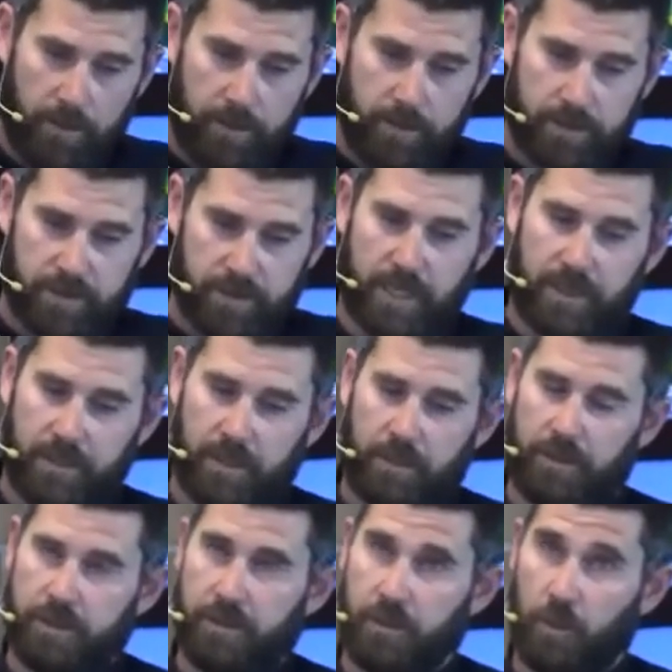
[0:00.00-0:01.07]
They're
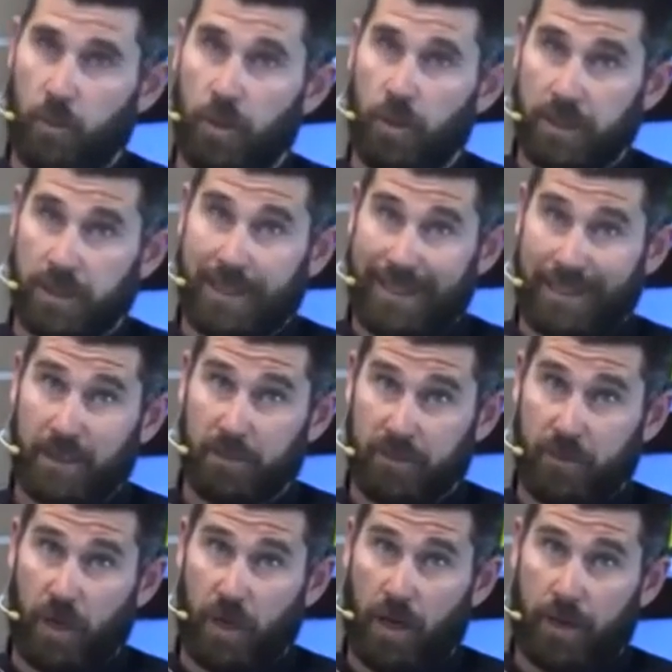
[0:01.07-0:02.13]
secondary to the work of the kingdom
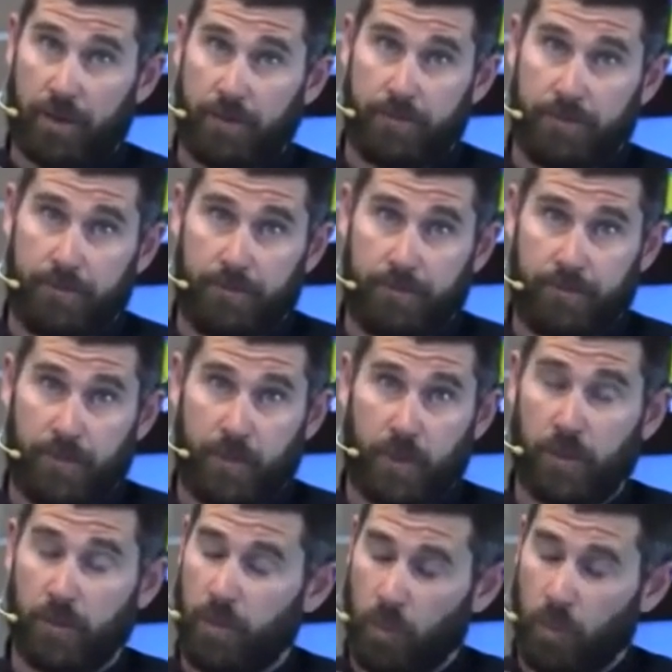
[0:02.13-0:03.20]
of God. They're
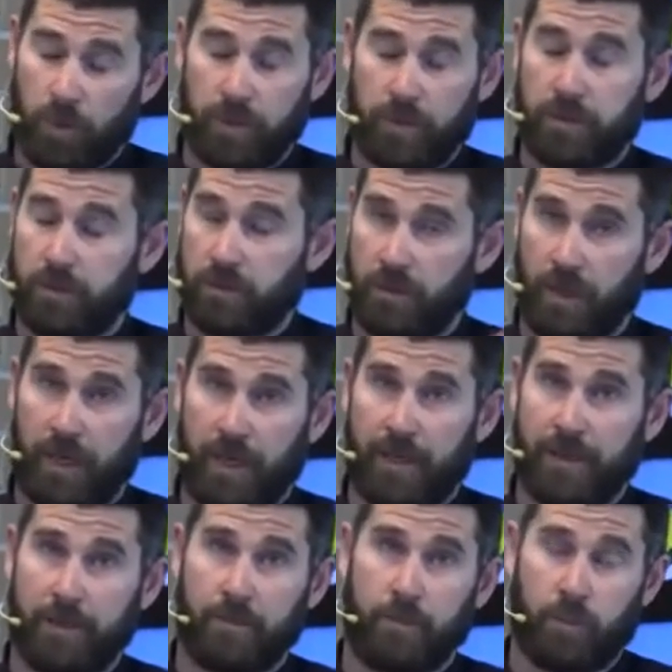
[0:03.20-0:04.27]
important, they're not
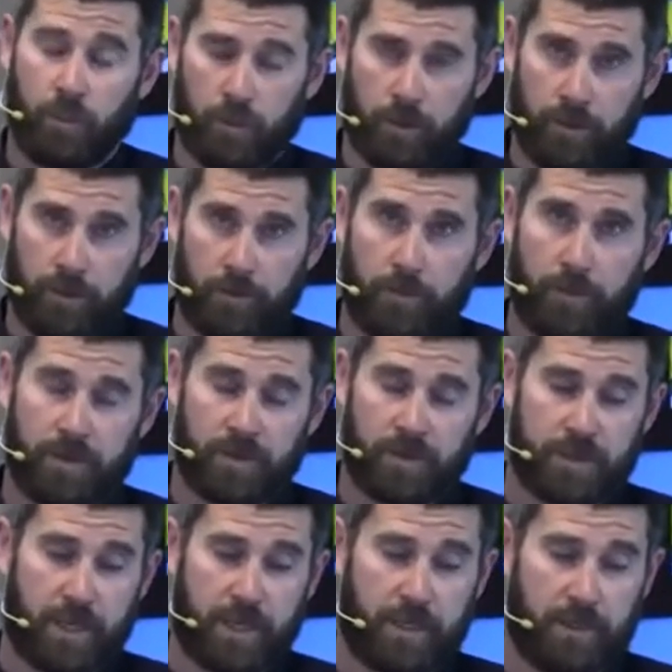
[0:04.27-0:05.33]
unimportant, but they're
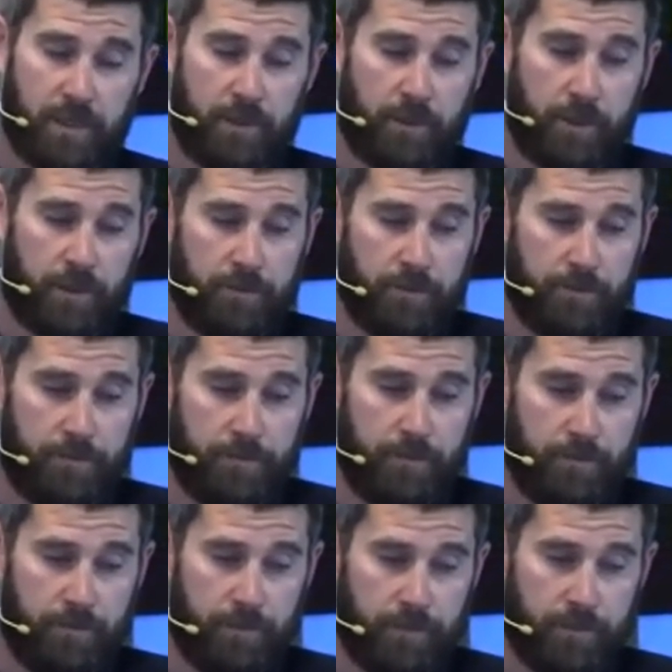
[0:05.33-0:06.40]
secondary.
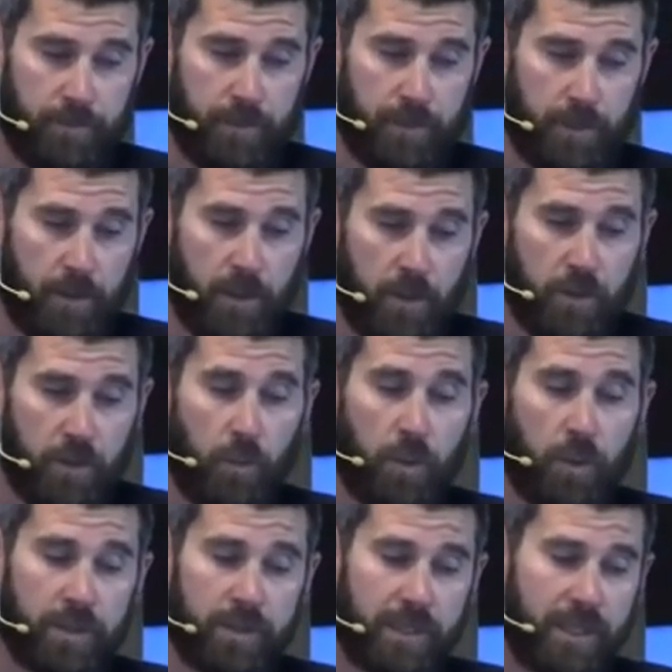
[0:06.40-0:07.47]
The
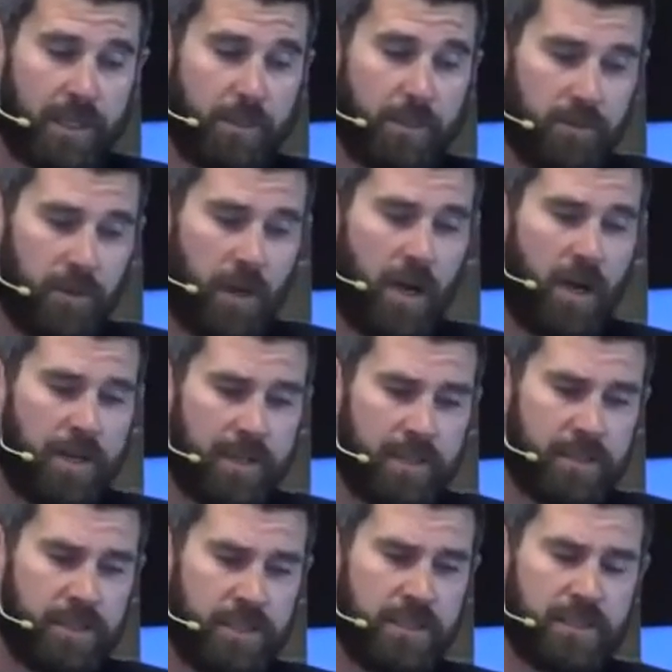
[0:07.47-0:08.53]
work of the kingdom of God that
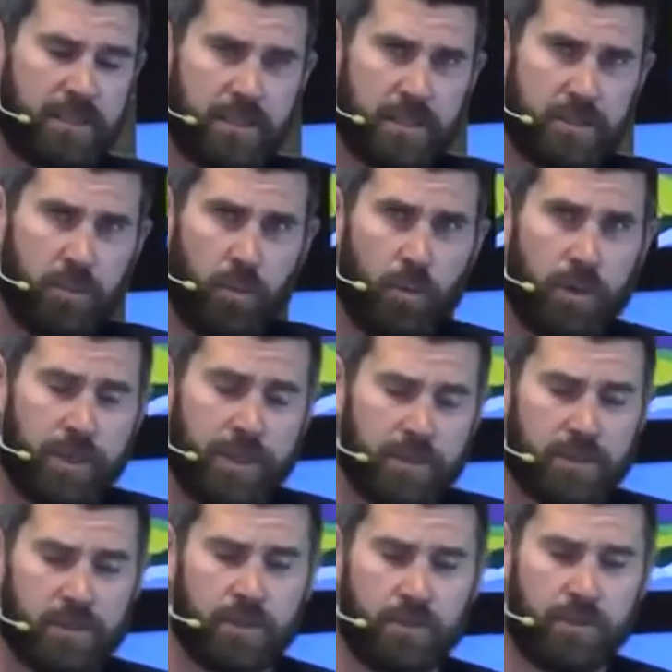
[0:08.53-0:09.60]
Jesus is pointing
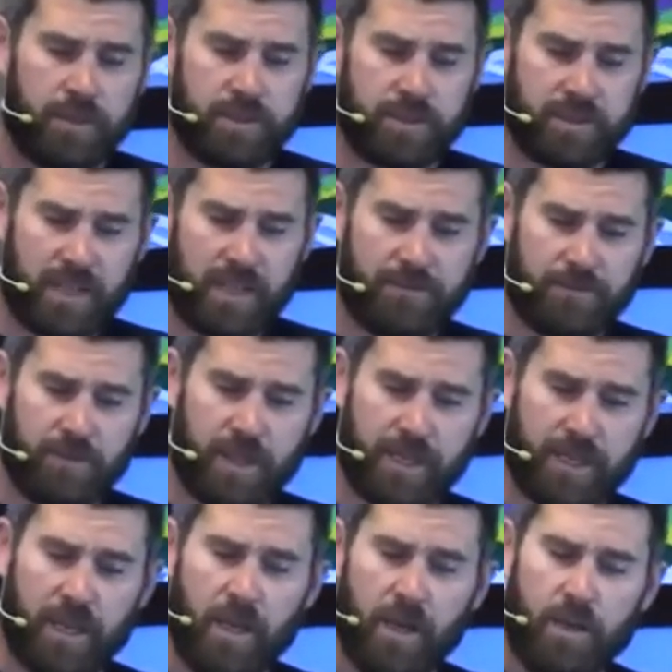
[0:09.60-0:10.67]
to is stuff
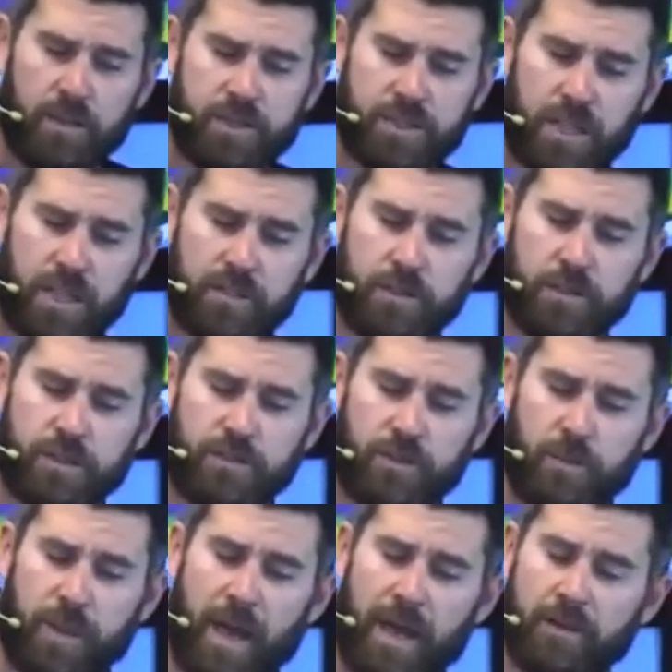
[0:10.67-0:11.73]
like shelters
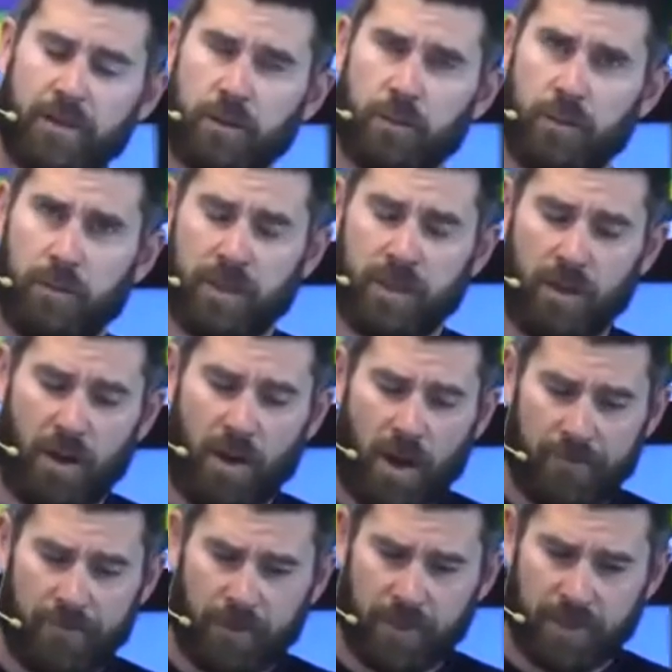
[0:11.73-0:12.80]
for battered women,
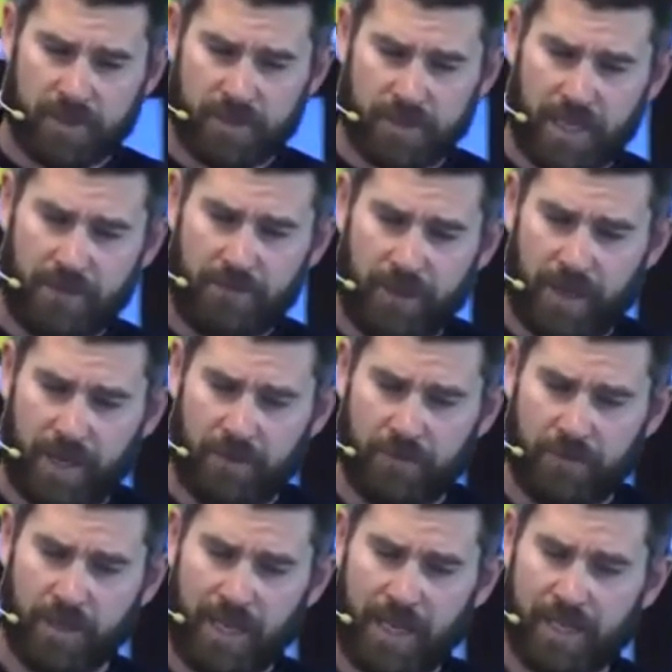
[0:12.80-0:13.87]
offering safe
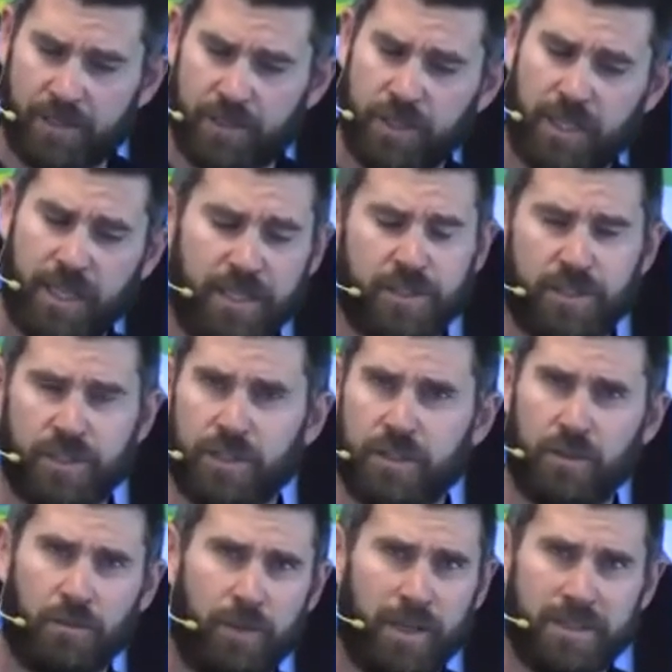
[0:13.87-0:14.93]
haven,
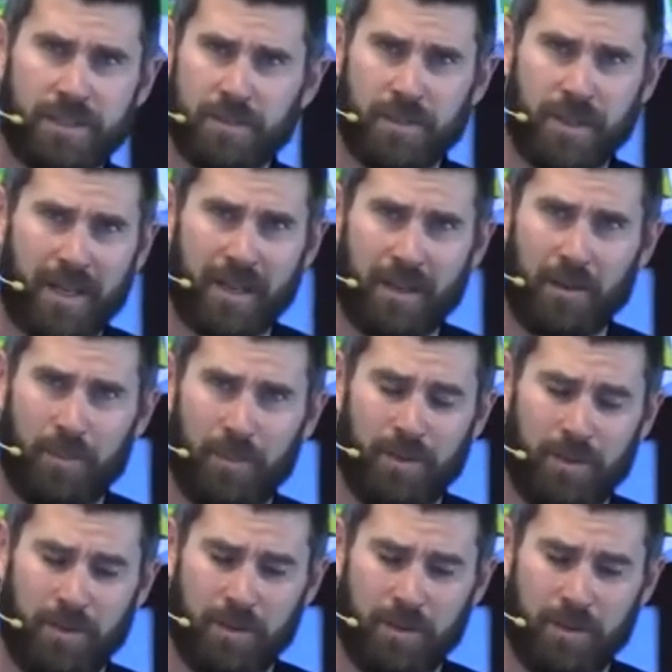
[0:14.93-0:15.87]
education, resume help,